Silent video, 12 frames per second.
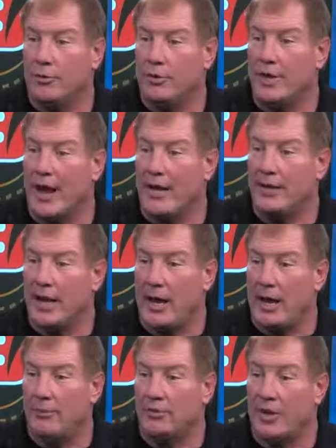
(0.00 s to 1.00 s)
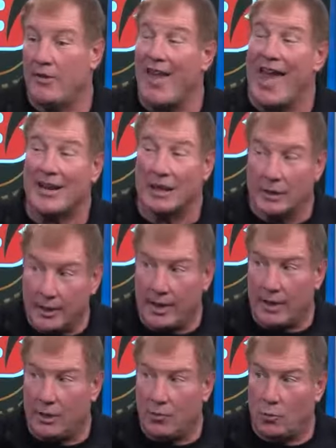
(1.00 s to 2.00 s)
nine games, they've had a
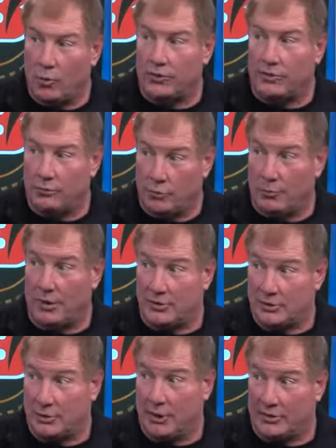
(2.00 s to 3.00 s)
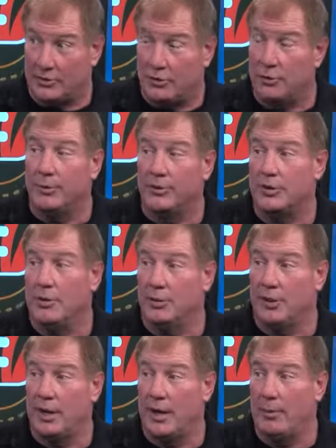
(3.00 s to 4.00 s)
lead with two minutes, less than two minutes to go in
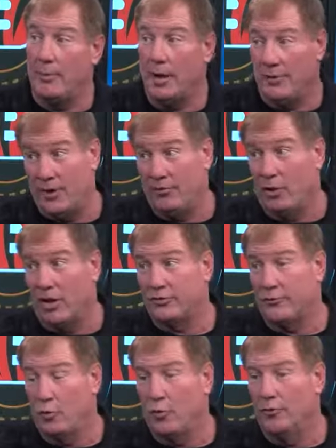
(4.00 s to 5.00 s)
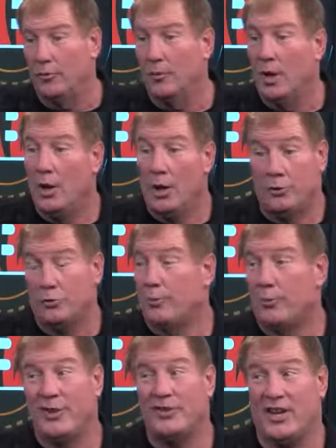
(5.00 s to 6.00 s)
the game, and they've lost four of them. Drew
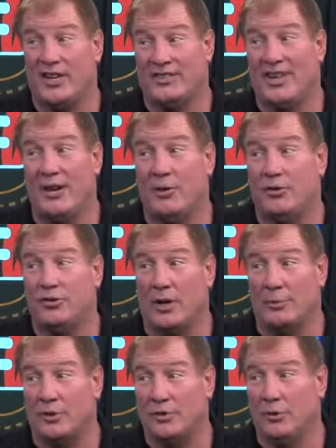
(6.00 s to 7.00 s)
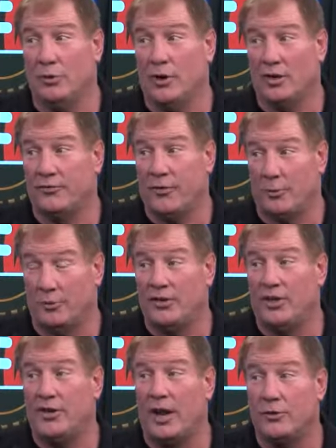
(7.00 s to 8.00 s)
Brees has 10 interceptions, two lost fumbles.
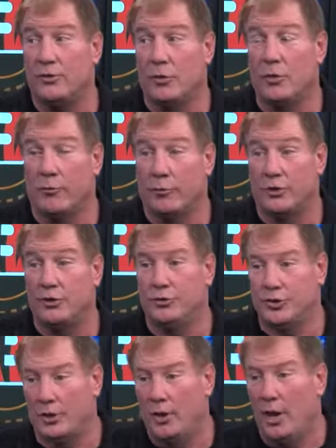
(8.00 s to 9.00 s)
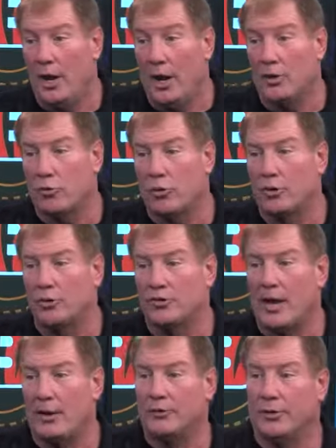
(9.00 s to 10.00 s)
He's had turnover issues at, at critical
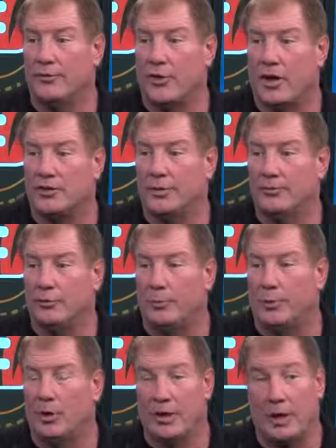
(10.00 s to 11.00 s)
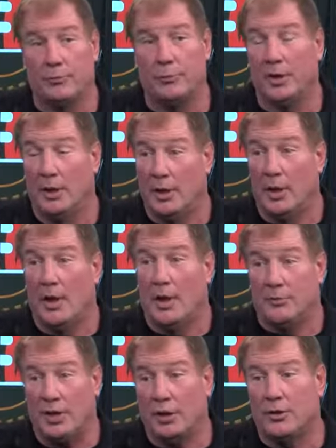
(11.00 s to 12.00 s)
times that have cost them football games. But
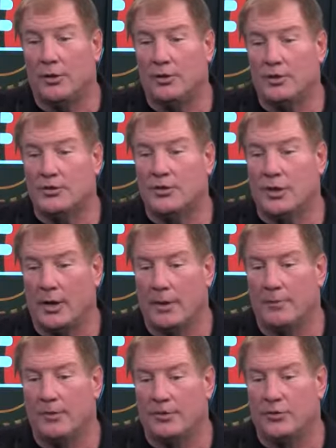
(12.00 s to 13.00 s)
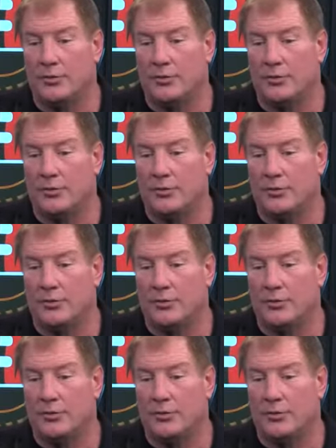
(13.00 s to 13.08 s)
I'm telling you, this is a this is